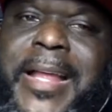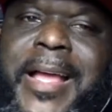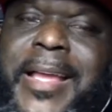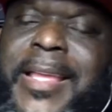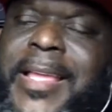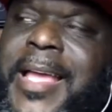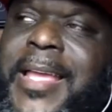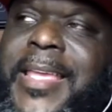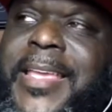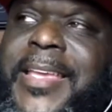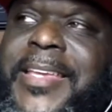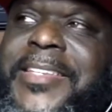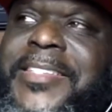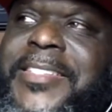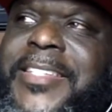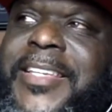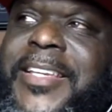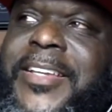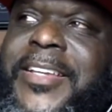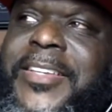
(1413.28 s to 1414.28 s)
Man, I, I
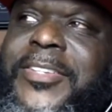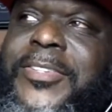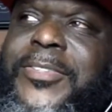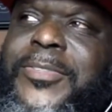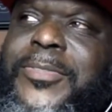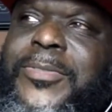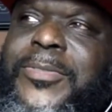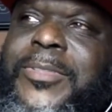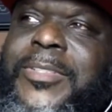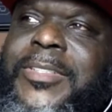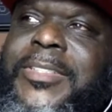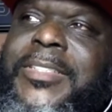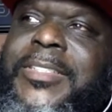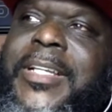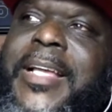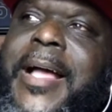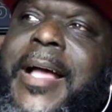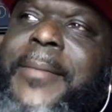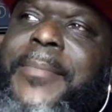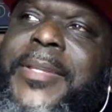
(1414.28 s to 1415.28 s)
can't tell you
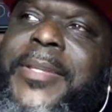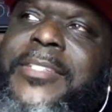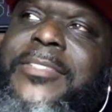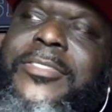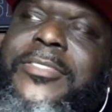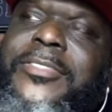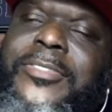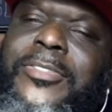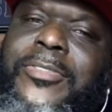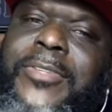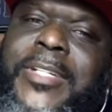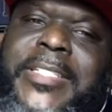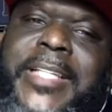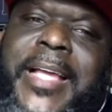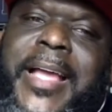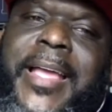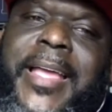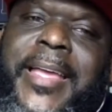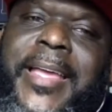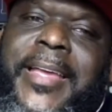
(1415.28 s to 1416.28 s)
how many
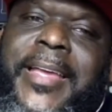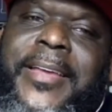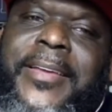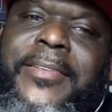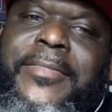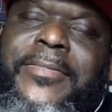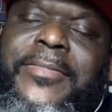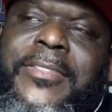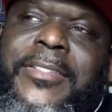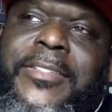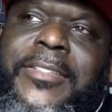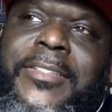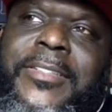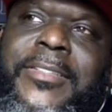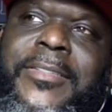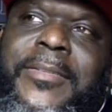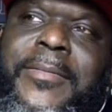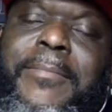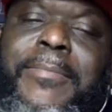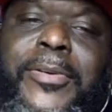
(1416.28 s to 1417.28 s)
stories I have,
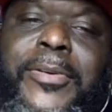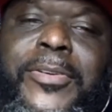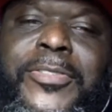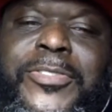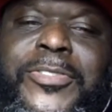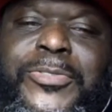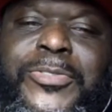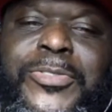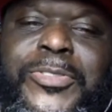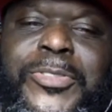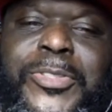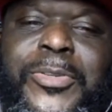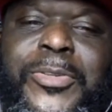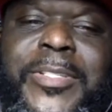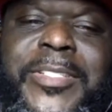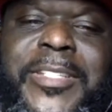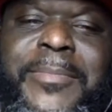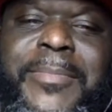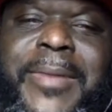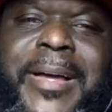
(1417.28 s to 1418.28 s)
personal
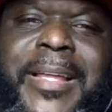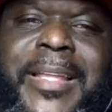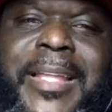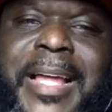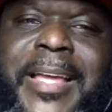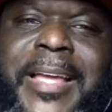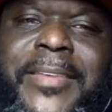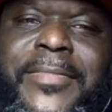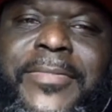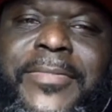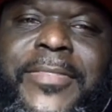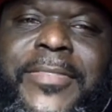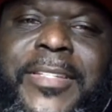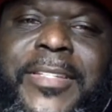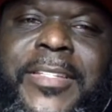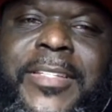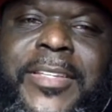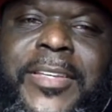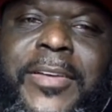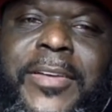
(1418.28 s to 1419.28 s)
stories in my life
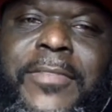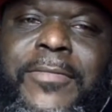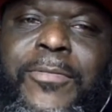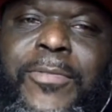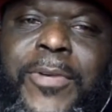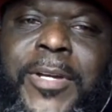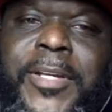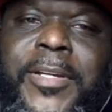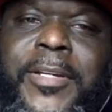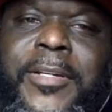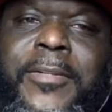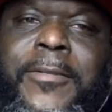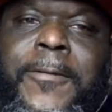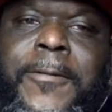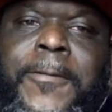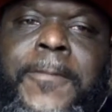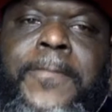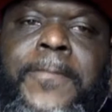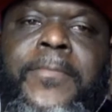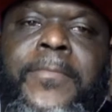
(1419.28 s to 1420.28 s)
of
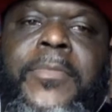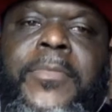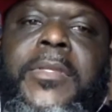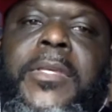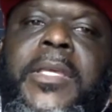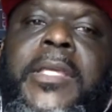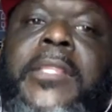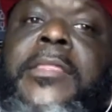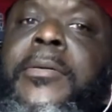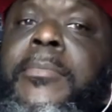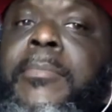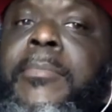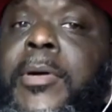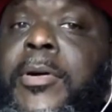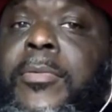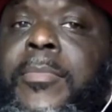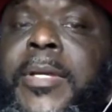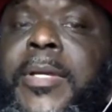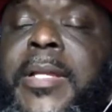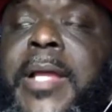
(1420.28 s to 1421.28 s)
where in the
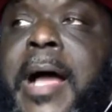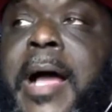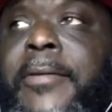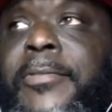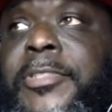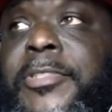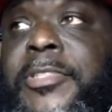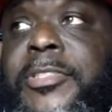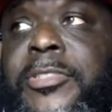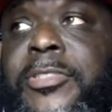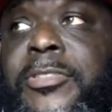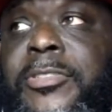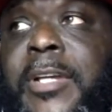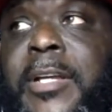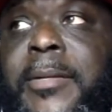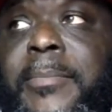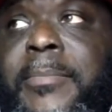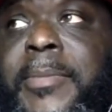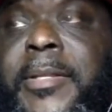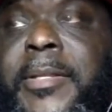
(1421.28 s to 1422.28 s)
moment I was just
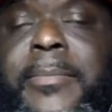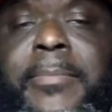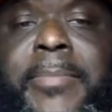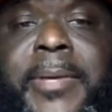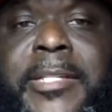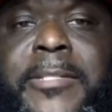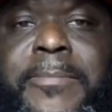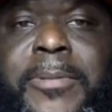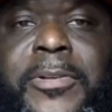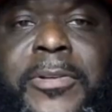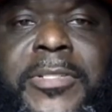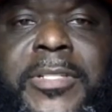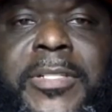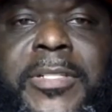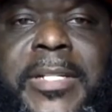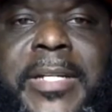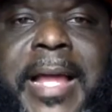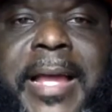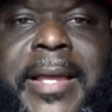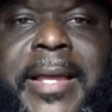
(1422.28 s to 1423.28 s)
trying to be the best
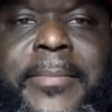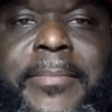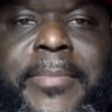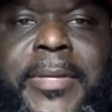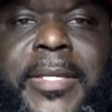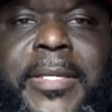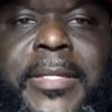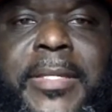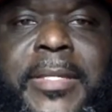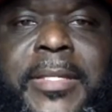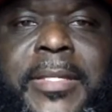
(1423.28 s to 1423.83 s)
person that I could